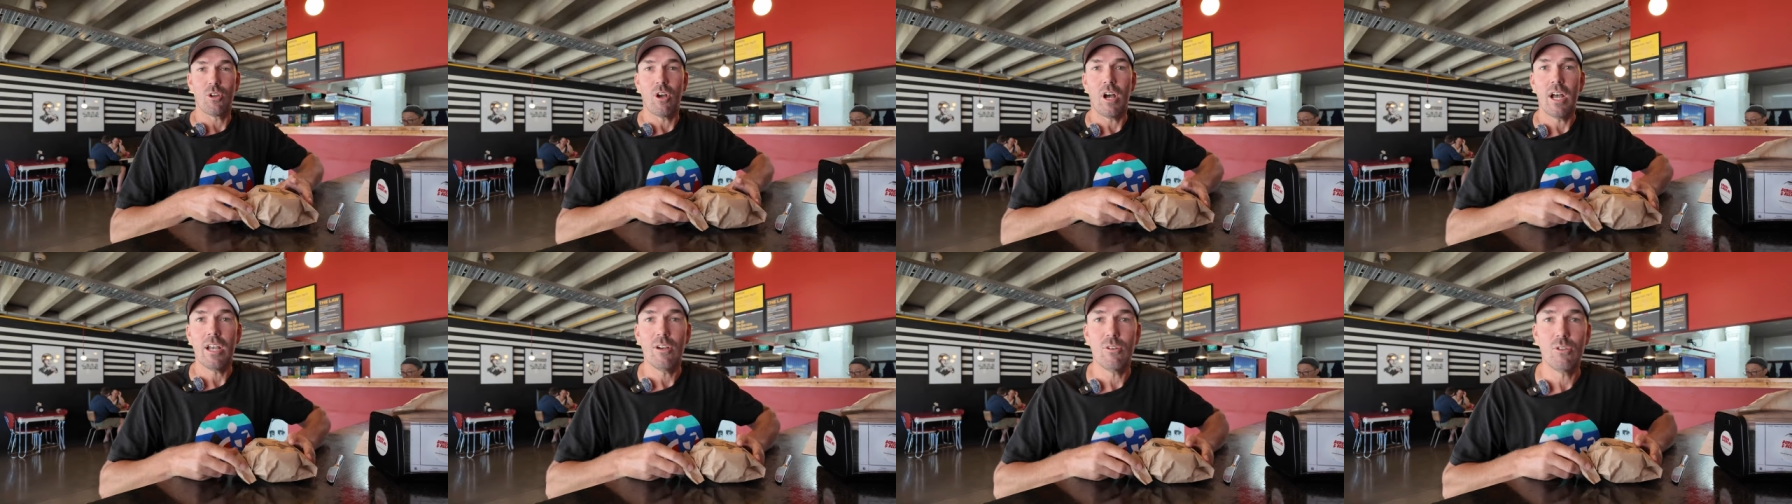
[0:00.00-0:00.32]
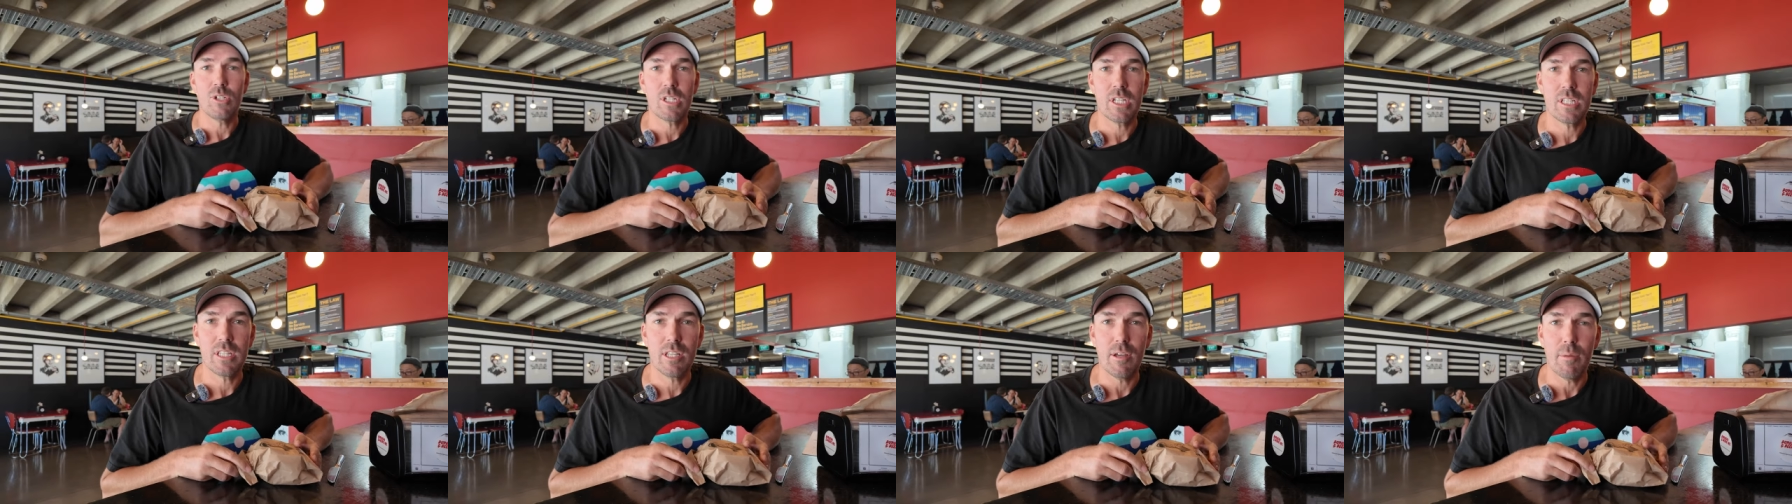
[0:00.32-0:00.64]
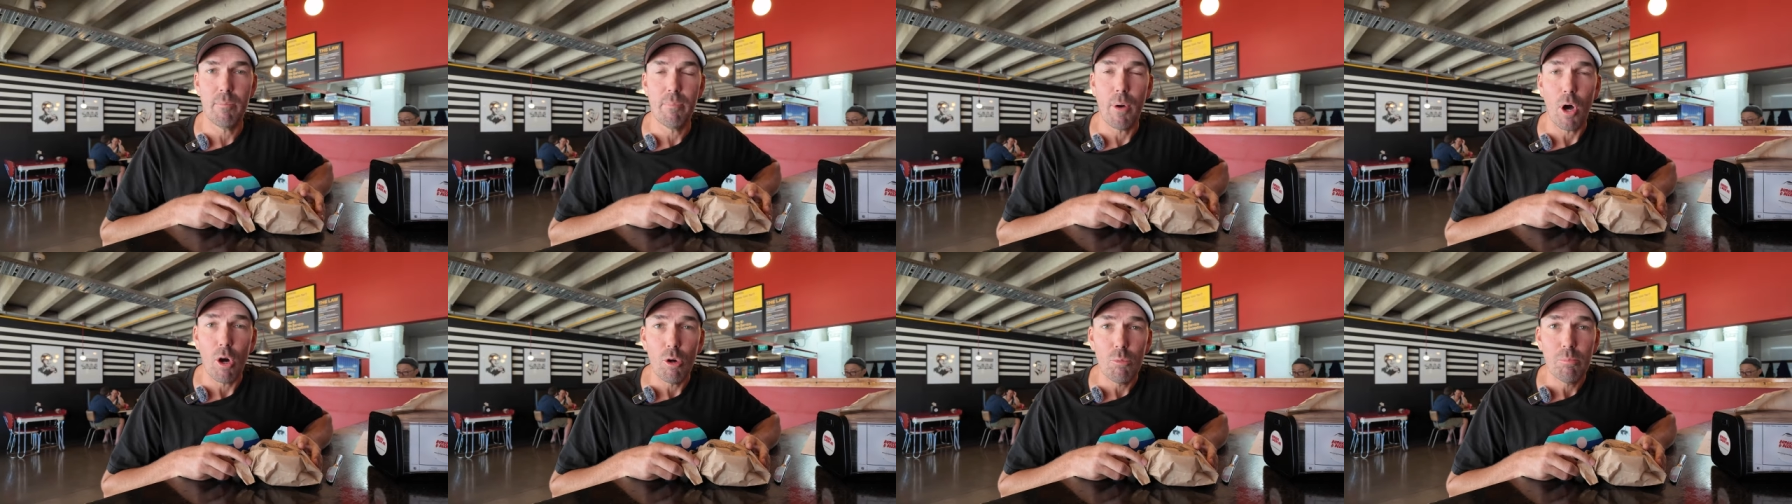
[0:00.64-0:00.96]
So I ordered
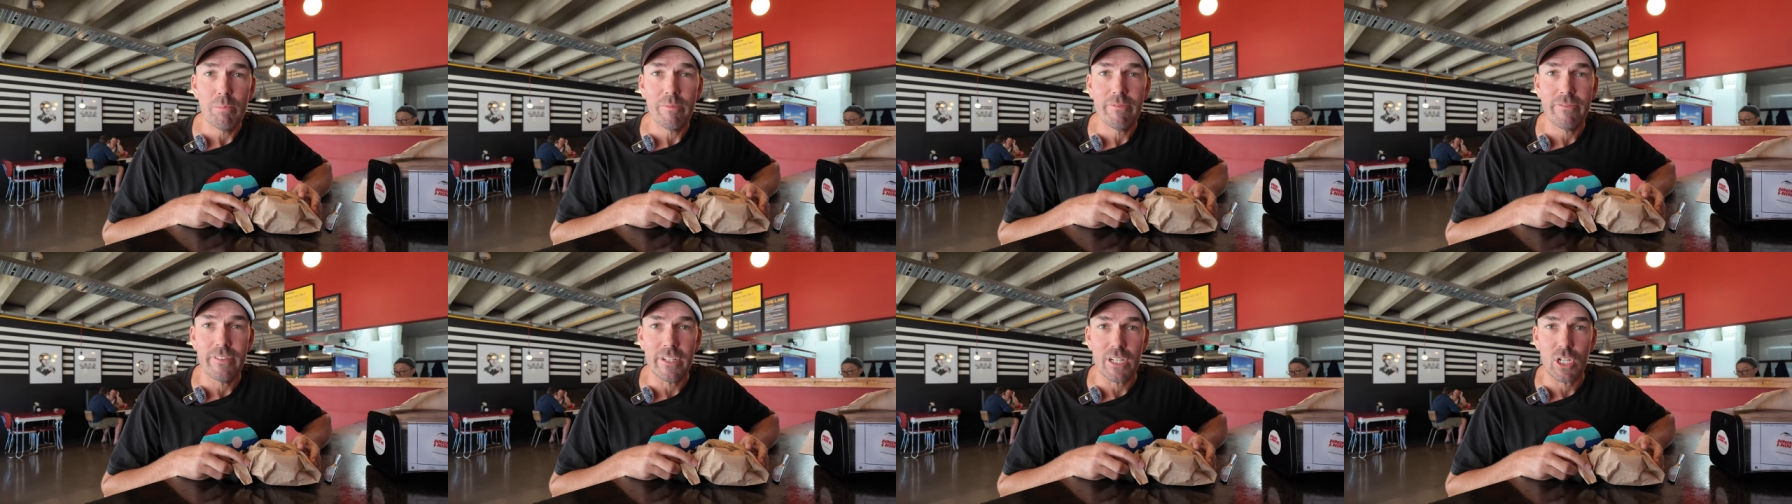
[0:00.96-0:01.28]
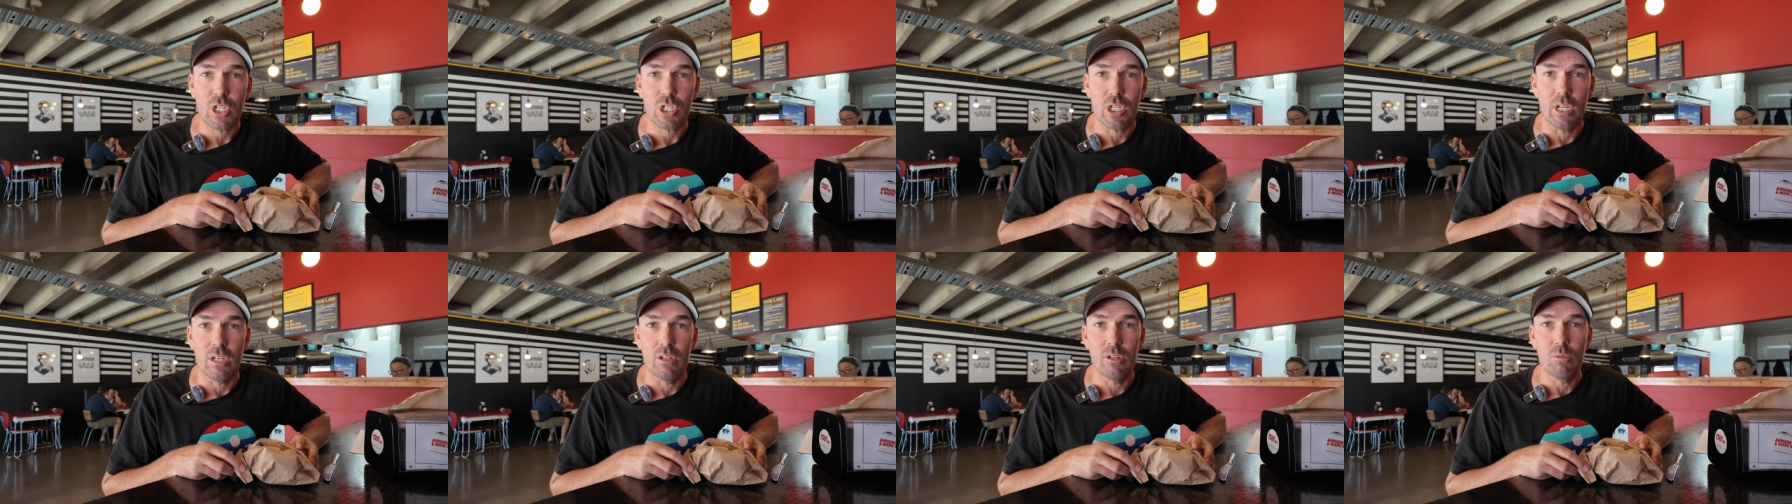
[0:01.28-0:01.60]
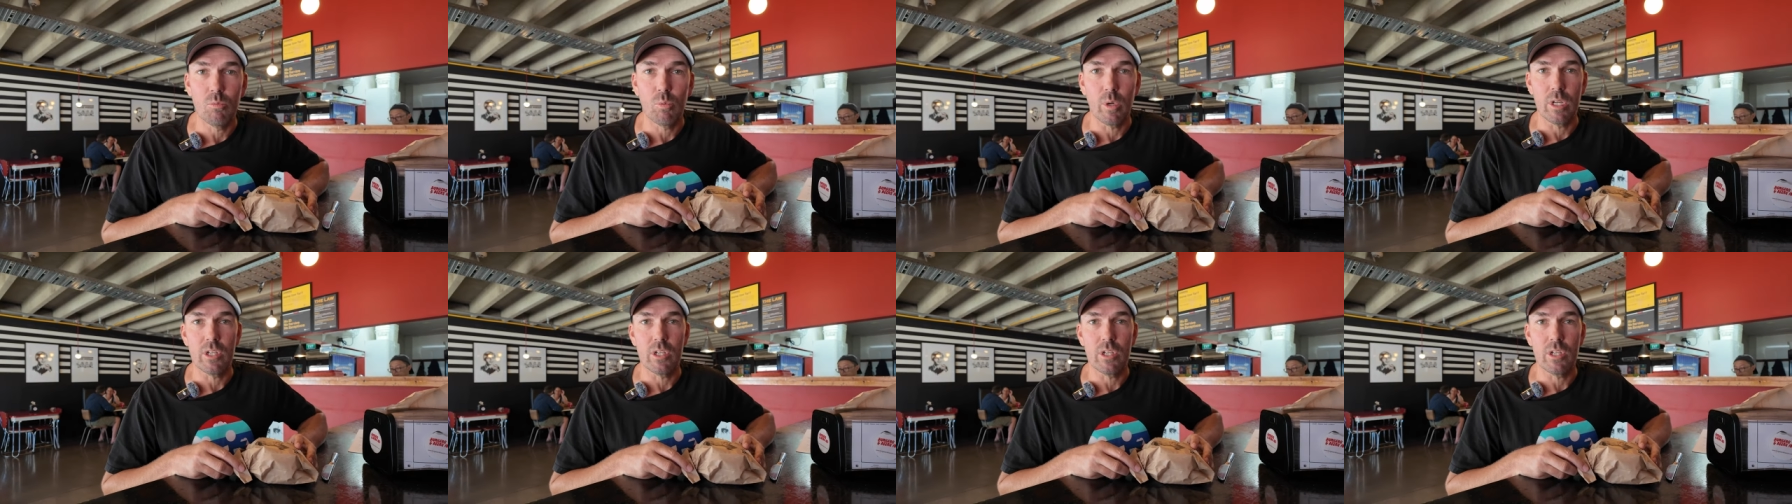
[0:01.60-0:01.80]
the Pulp Fiction,